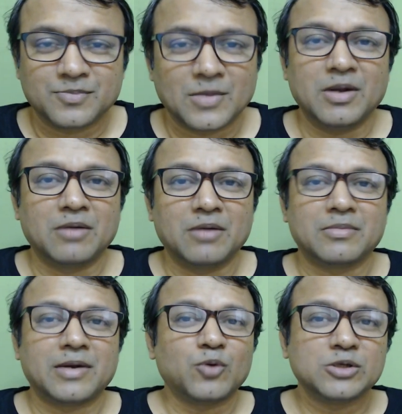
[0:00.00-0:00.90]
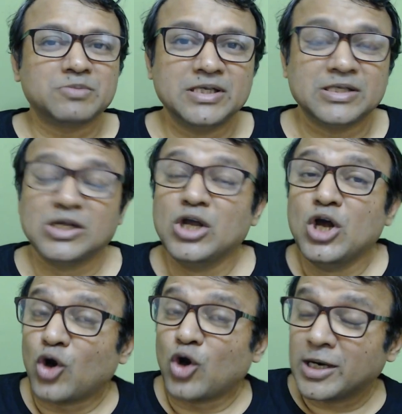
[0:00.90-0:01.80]
I mean that was my series.
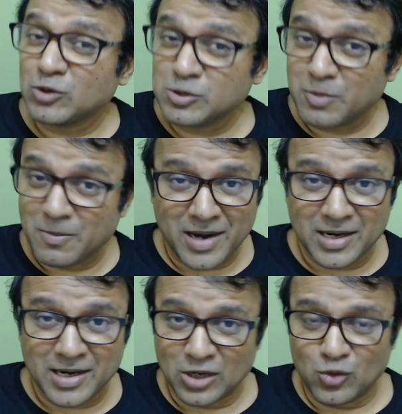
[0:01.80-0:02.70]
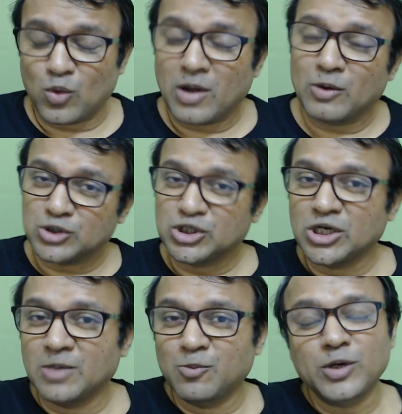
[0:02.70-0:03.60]
Not that I was preparing, no. I was
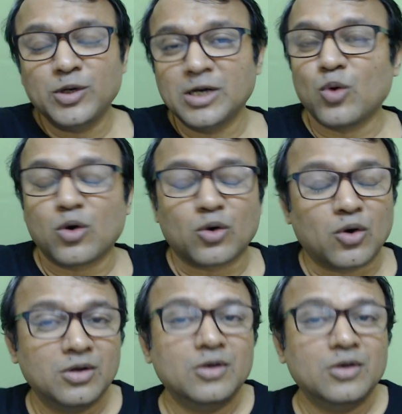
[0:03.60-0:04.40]
watching a movie till 2 o'clock.